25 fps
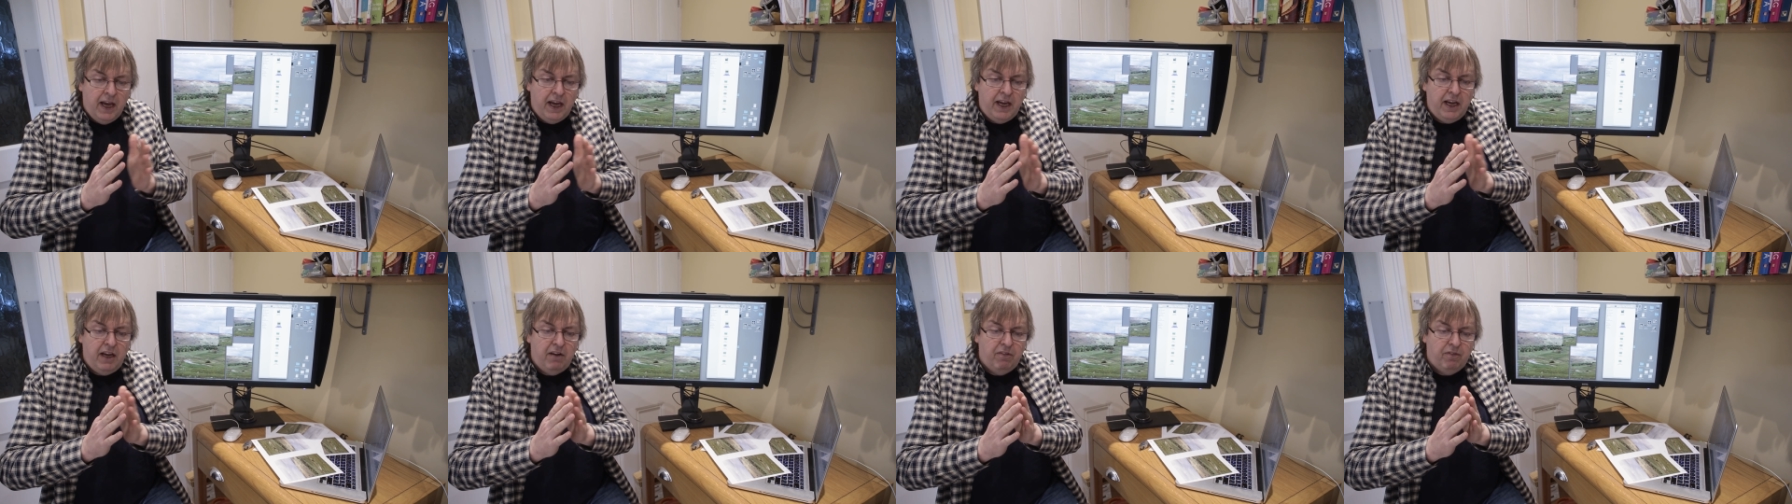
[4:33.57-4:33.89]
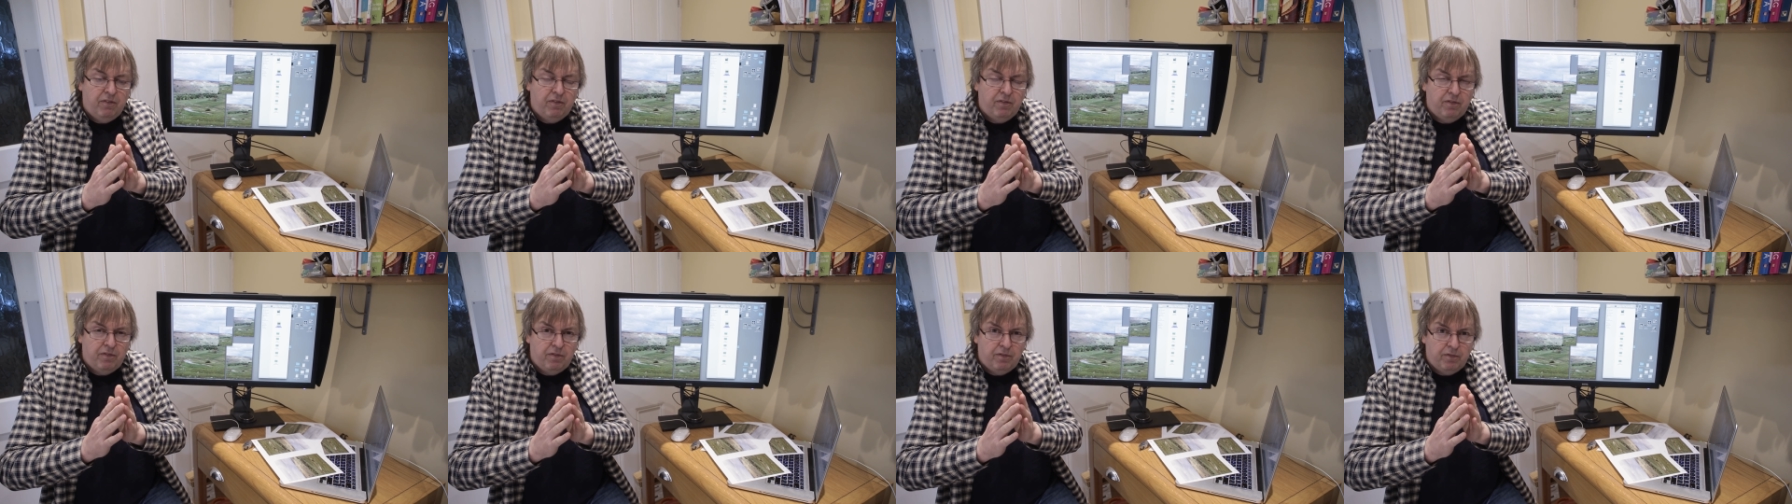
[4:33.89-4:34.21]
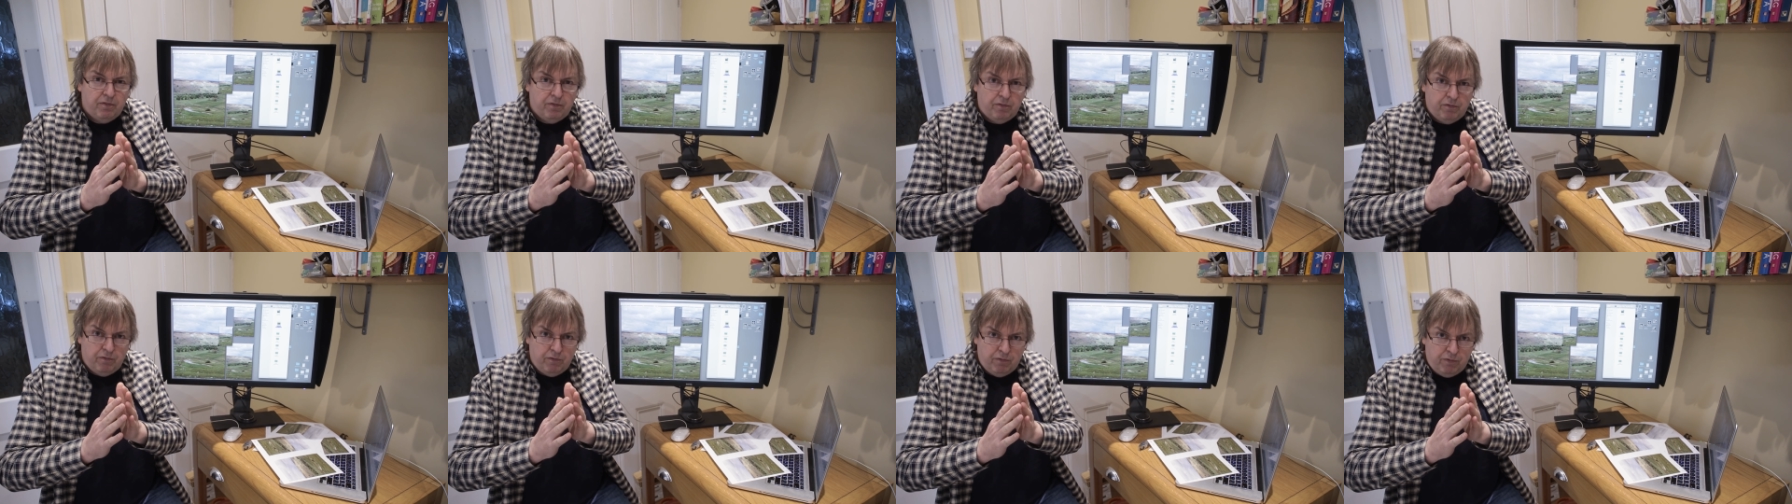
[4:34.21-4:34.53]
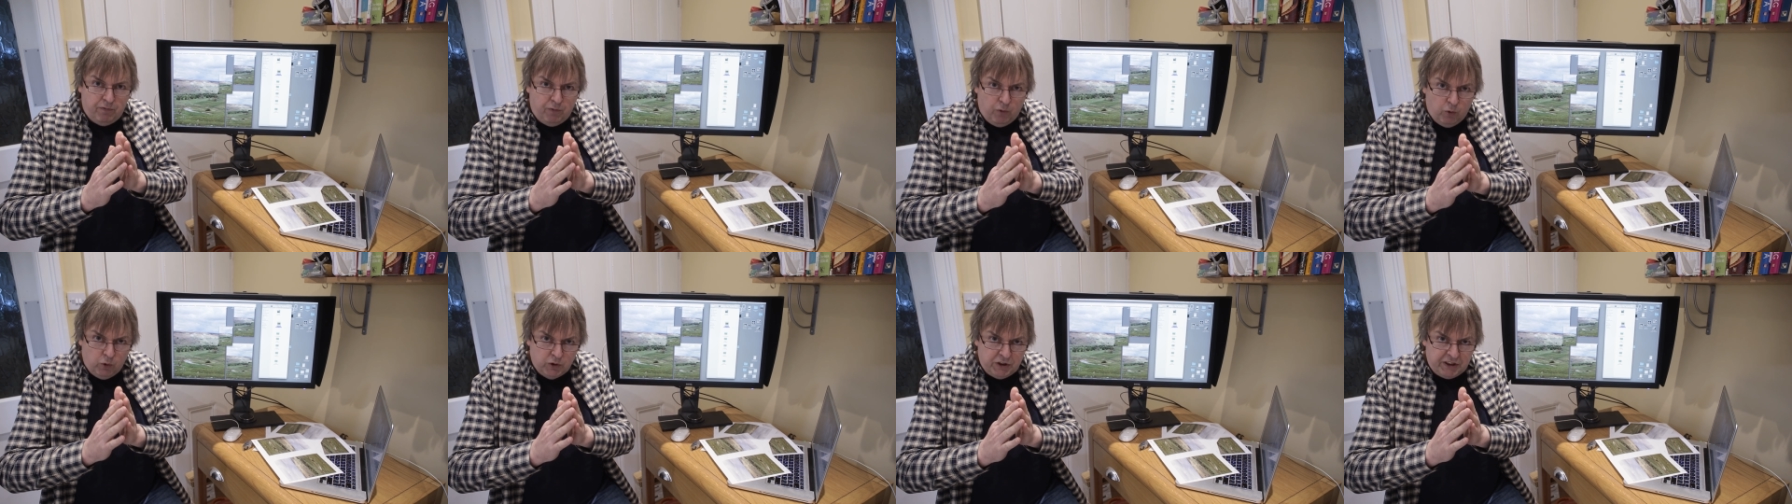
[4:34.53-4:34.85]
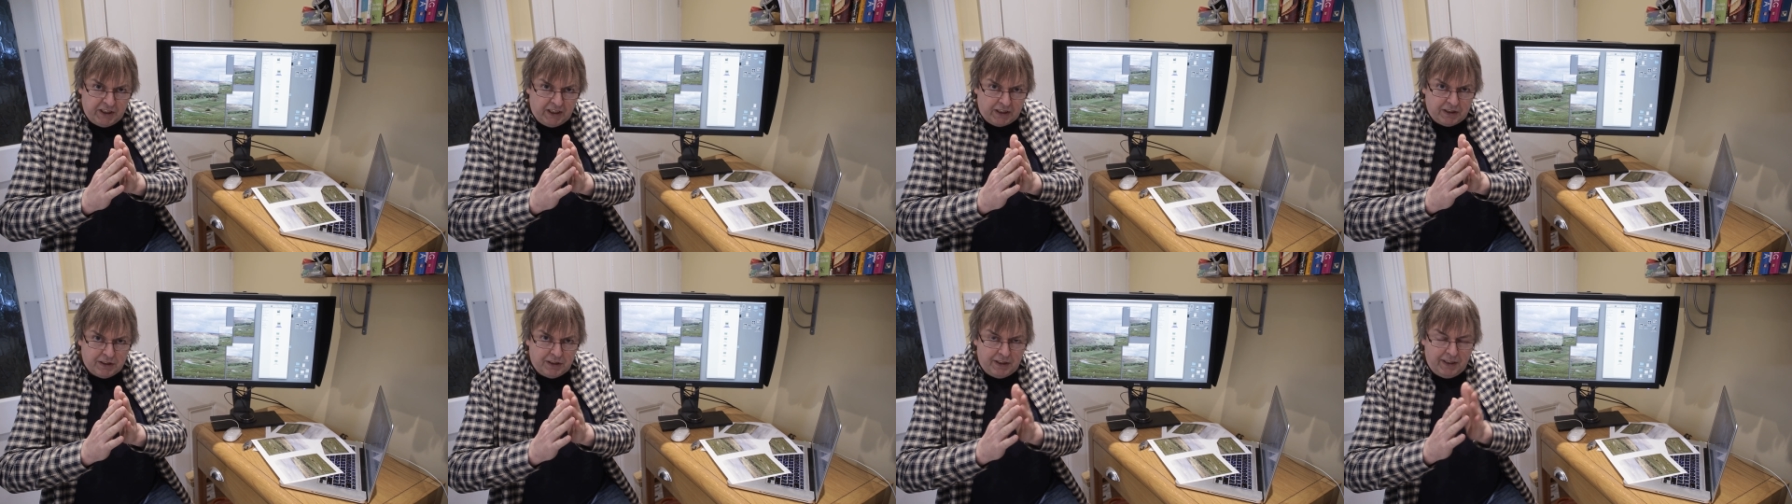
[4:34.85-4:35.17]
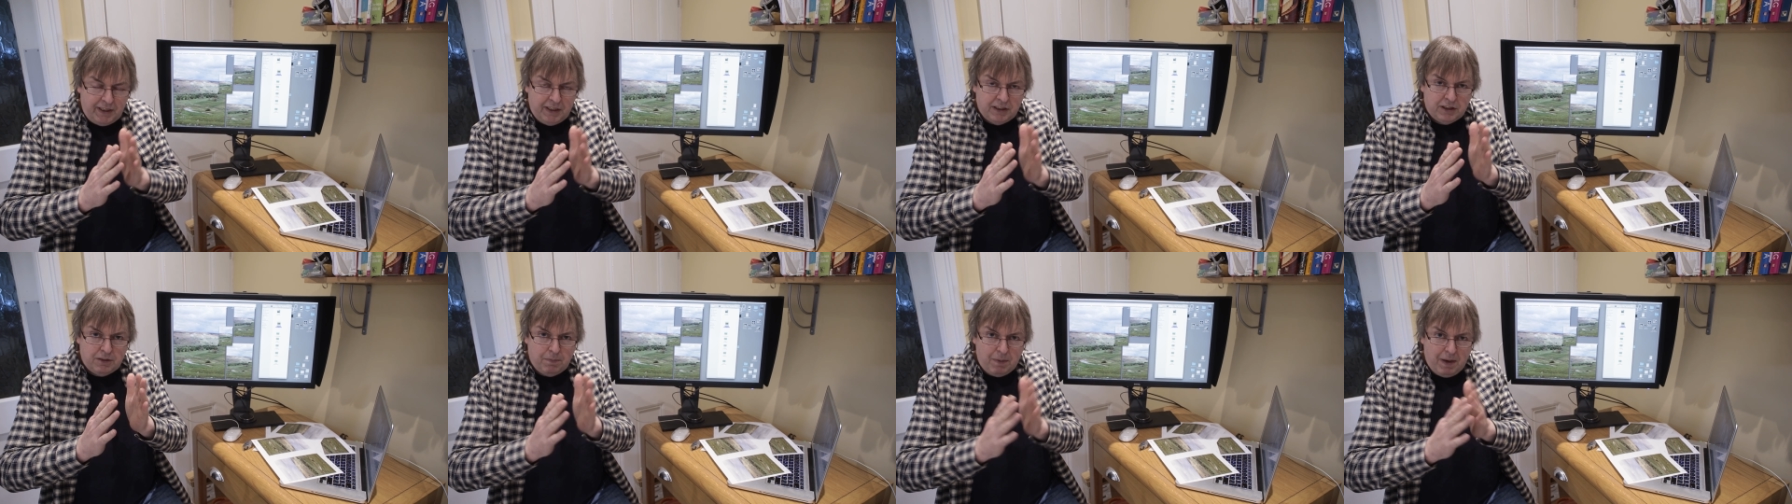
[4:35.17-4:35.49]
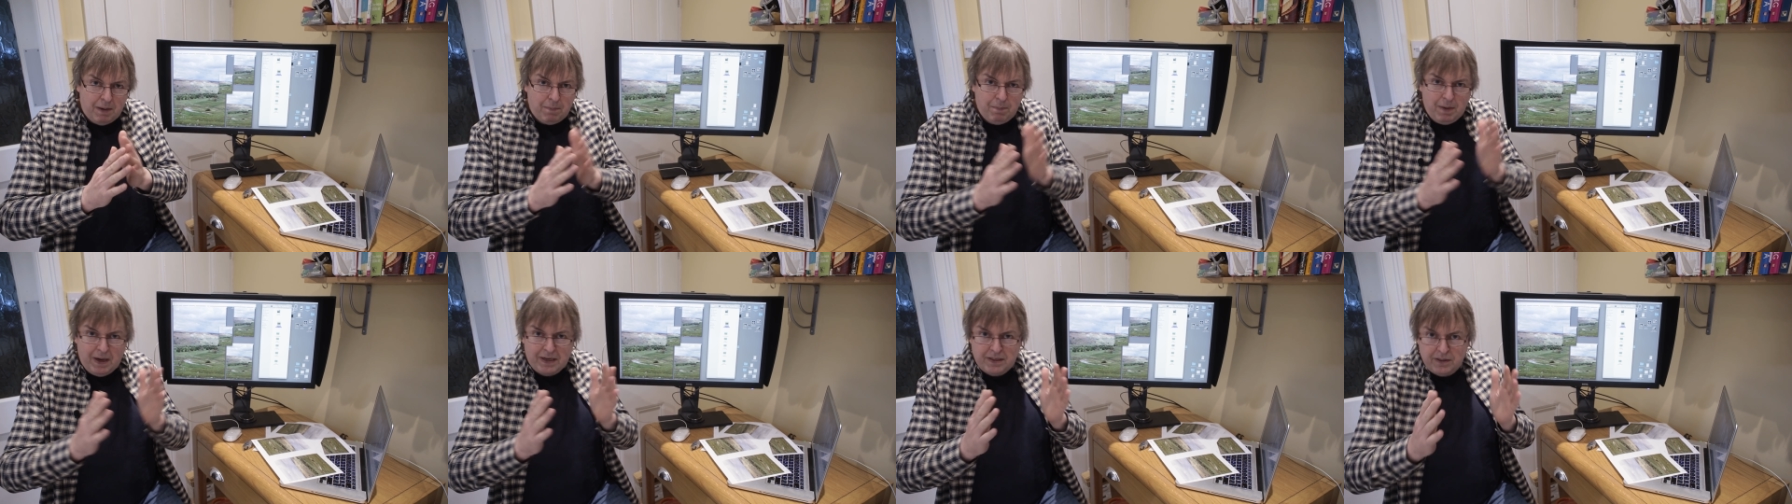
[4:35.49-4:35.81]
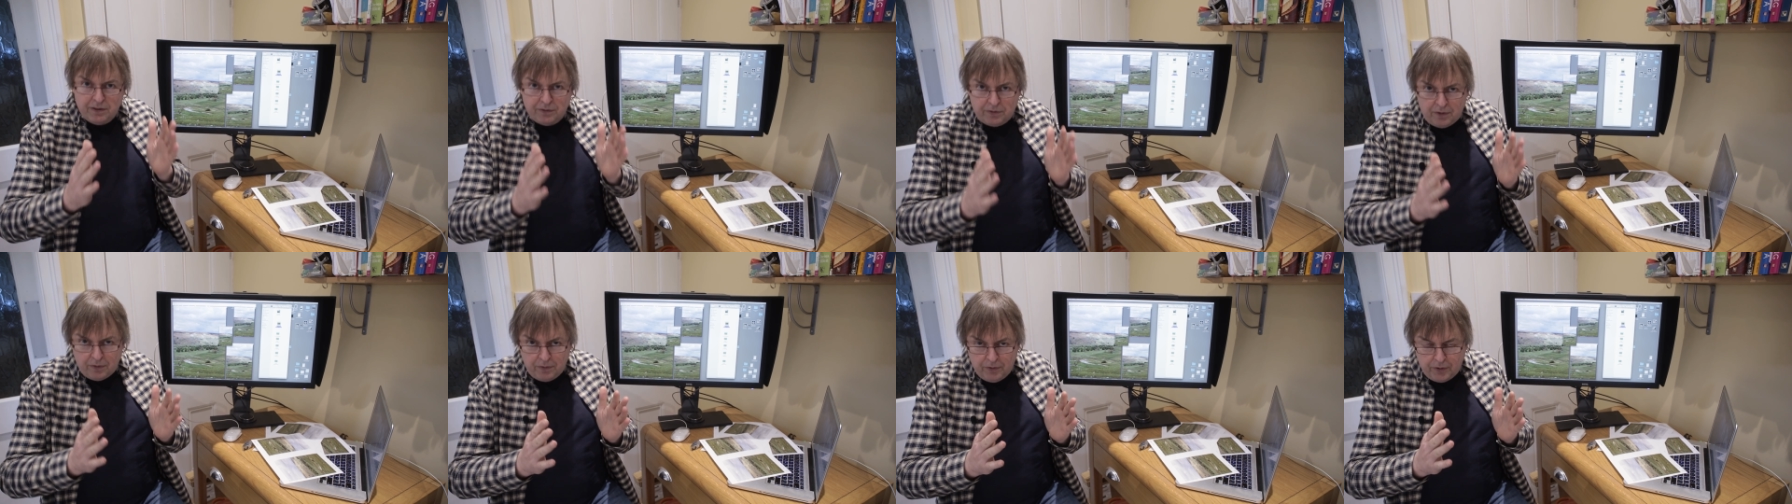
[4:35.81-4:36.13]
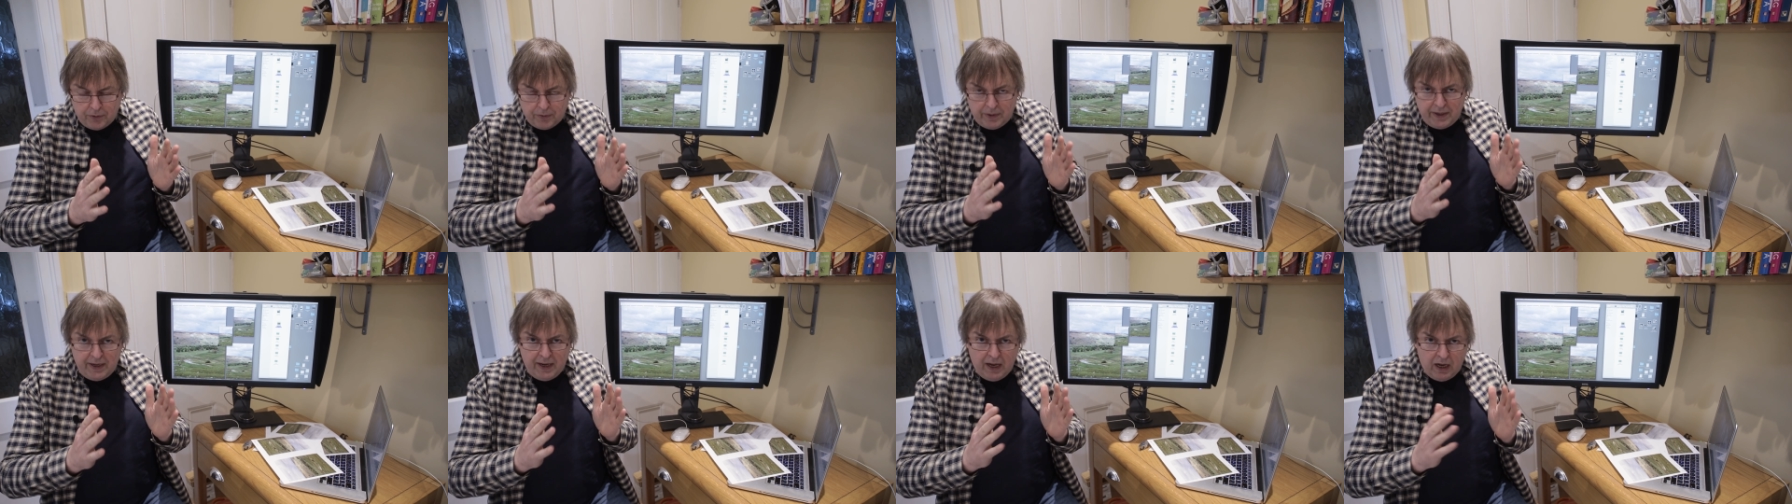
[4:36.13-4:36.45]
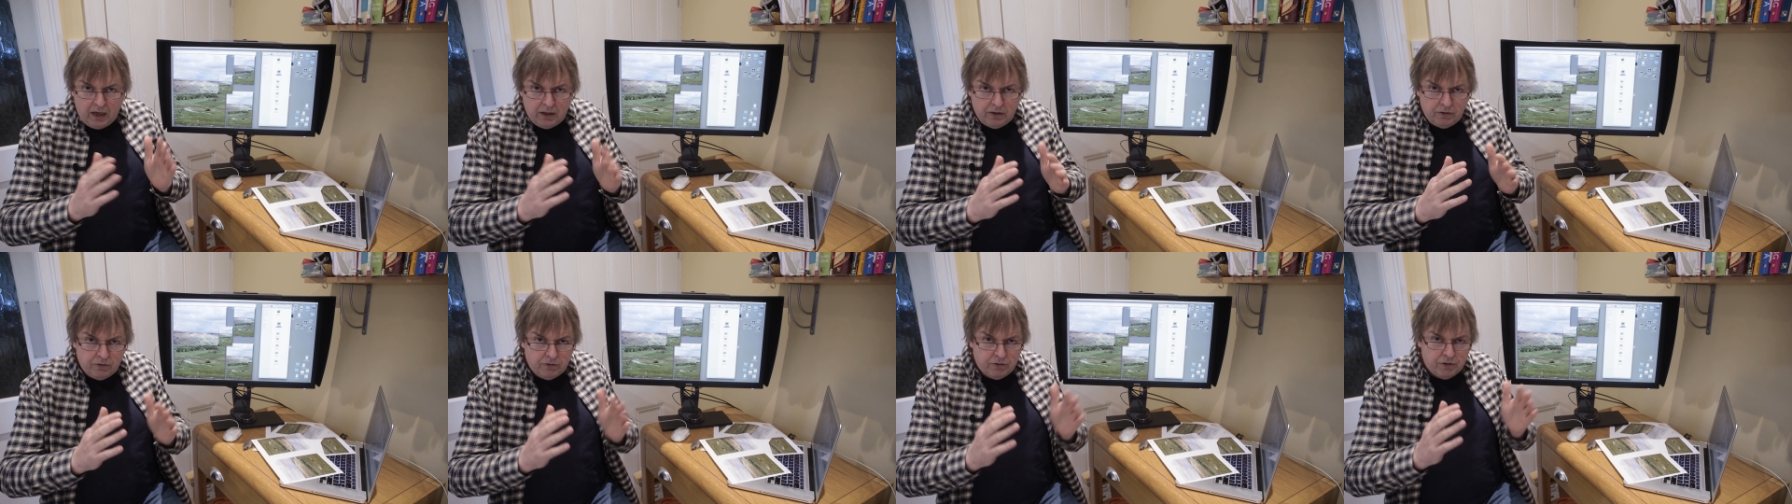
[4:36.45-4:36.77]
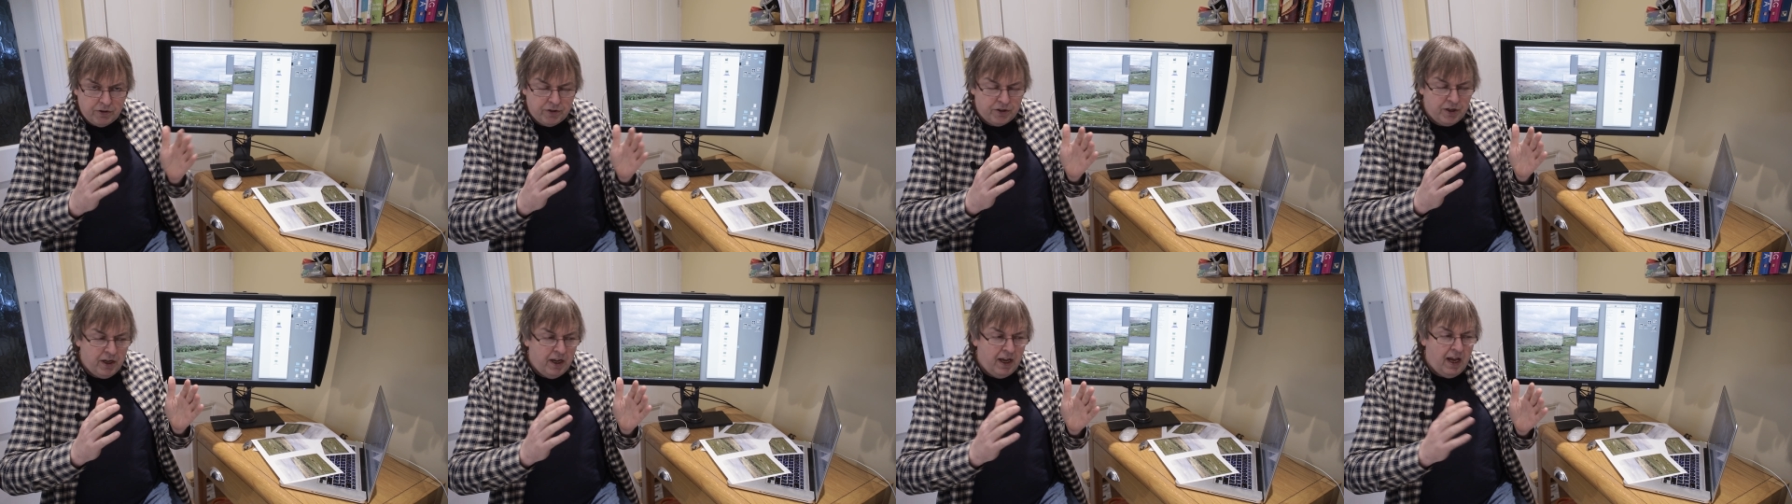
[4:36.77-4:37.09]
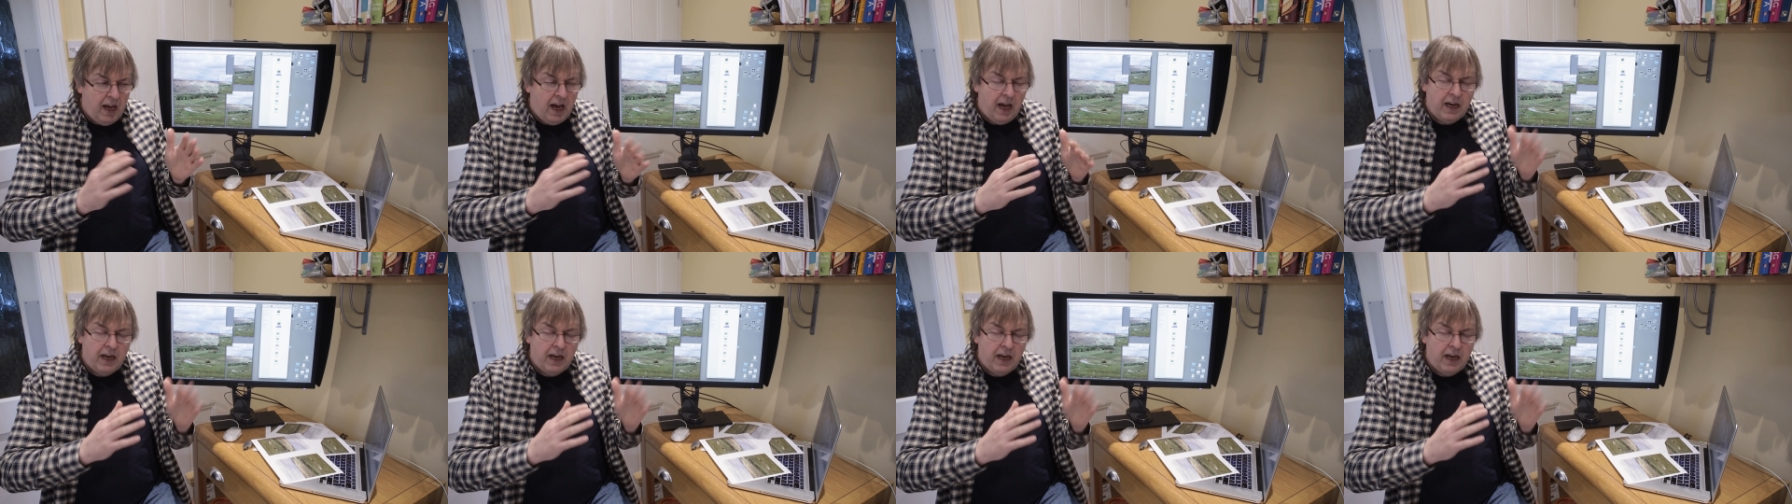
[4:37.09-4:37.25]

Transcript: If 460 is a bit better than 300